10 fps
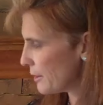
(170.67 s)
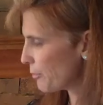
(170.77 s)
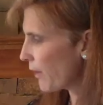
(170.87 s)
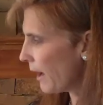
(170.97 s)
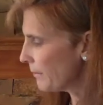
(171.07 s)
The
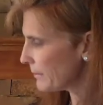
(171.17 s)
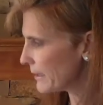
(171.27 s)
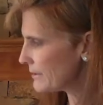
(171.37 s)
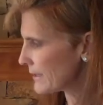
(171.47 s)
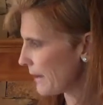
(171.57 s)
problem
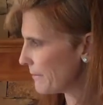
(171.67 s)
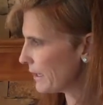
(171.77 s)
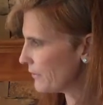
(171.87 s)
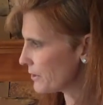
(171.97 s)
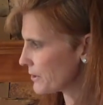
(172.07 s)
is that
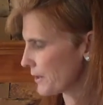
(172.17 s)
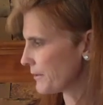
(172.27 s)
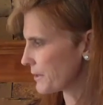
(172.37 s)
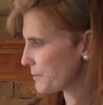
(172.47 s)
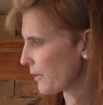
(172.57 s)
many of you
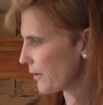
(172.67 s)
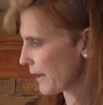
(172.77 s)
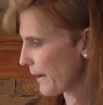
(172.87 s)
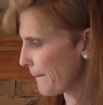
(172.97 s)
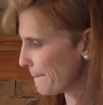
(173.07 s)
start this
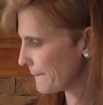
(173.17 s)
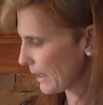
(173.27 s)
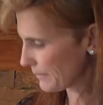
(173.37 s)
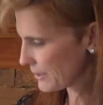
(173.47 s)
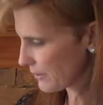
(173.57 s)
program
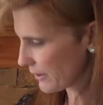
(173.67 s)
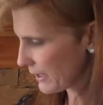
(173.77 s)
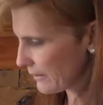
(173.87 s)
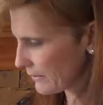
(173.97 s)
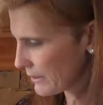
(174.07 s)
and we start
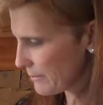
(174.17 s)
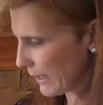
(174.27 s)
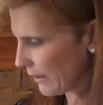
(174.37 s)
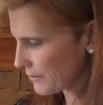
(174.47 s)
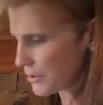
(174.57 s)
healing the
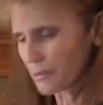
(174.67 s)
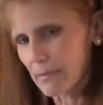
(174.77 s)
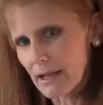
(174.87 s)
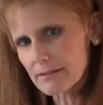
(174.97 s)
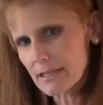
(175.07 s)
bowel, so the
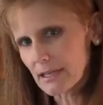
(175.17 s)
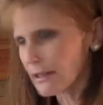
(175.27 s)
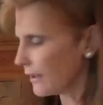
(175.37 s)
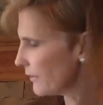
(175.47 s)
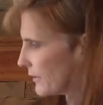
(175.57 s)
bowel's
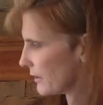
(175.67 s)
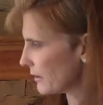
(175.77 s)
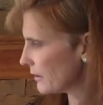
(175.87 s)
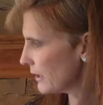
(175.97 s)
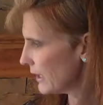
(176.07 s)
getting
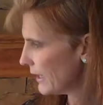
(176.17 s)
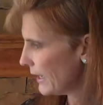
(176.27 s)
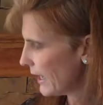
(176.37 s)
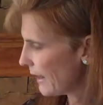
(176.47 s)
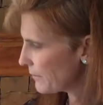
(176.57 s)
healthier,
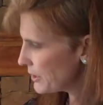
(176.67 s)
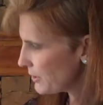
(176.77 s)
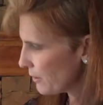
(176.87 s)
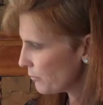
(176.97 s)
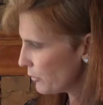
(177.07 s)
and we
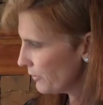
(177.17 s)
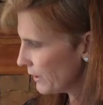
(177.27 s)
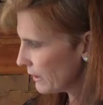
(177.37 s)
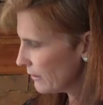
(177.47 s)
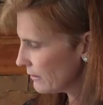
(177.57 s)
start
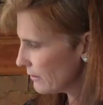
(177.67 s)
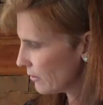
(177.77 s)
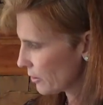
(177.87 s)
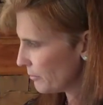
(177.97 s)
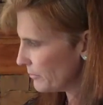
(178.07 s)
moving
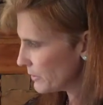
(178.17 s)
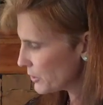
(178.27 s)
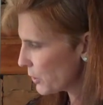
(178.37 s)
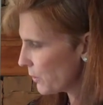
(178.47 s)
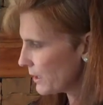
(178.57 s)
or
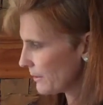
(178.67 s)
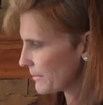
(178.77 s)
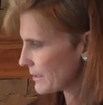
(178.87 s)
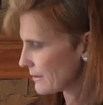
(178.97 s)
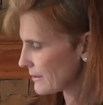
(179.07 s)
soaking
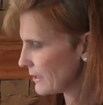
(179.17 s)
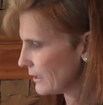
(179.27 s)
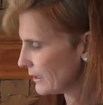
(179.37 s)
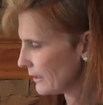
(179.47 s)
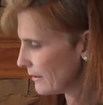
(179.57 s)
up this
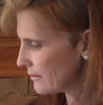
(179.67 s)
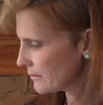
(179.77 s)
acidity.